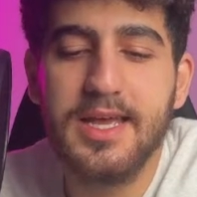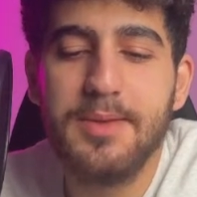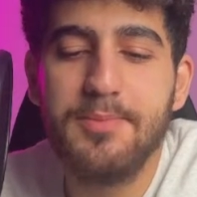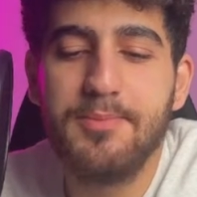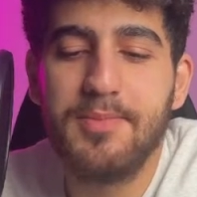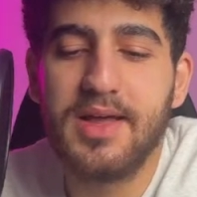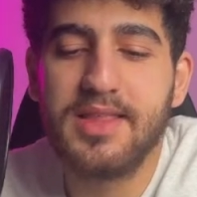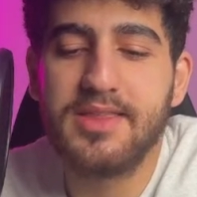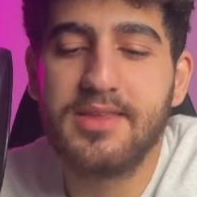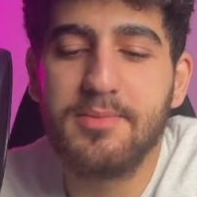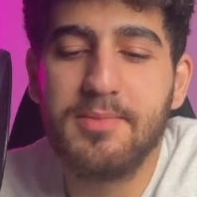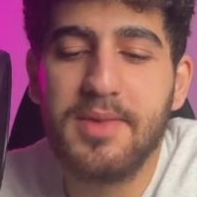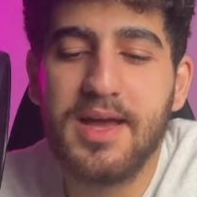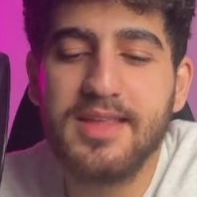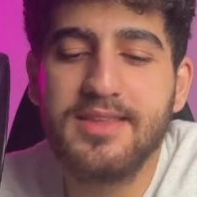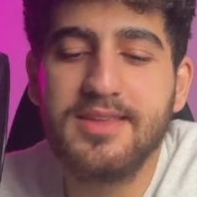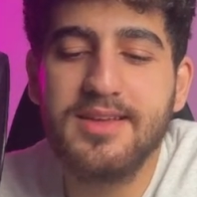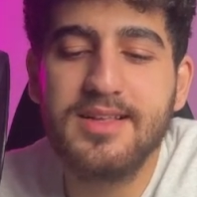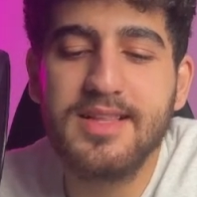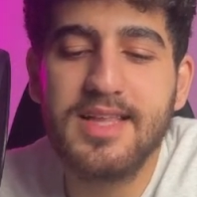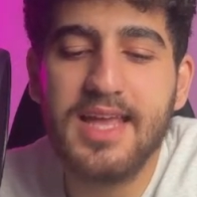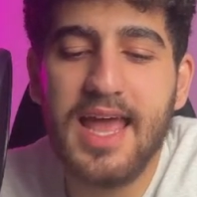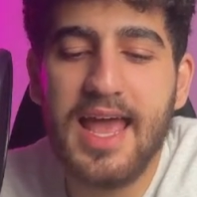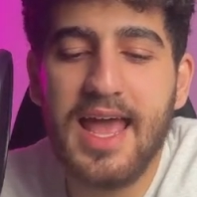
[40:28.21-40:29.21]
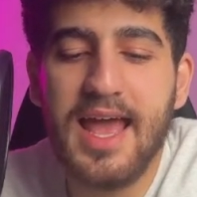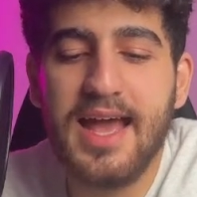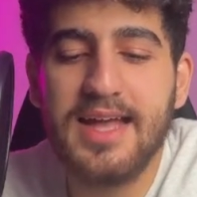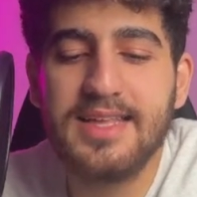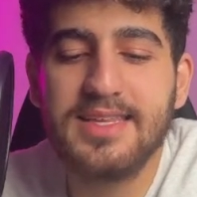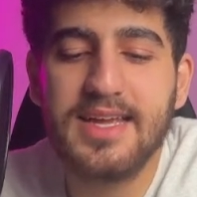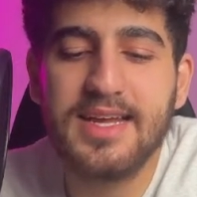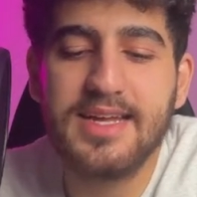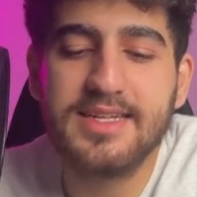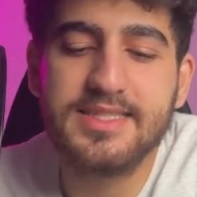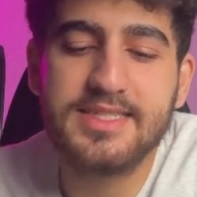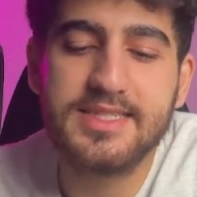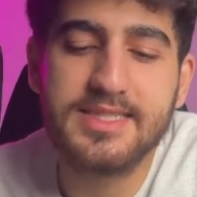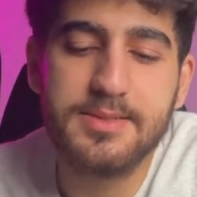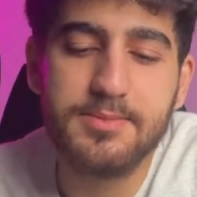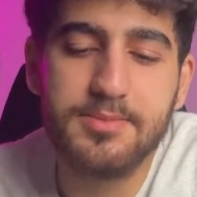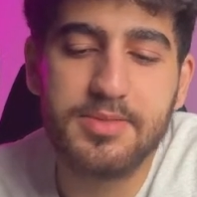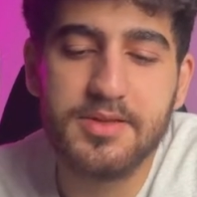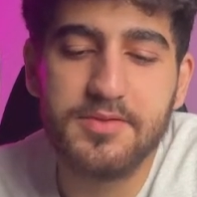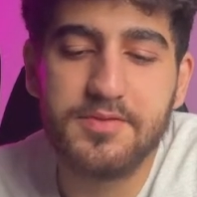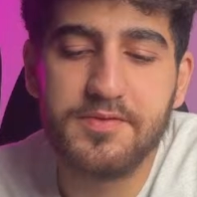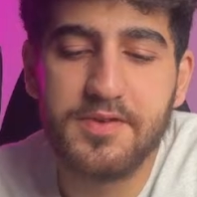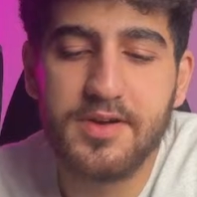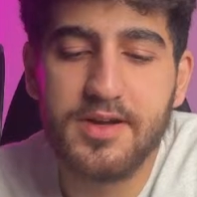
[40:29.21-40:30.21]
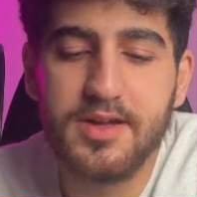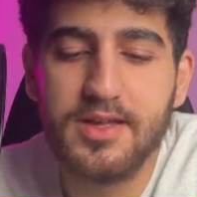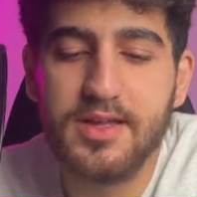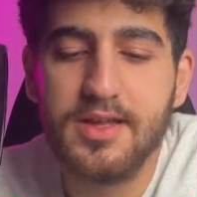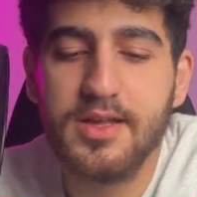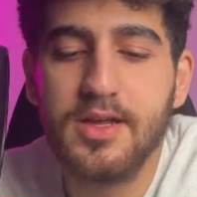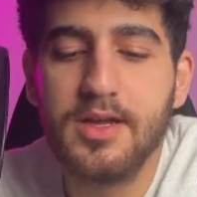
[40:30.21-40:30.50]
Mathematically add and simplify.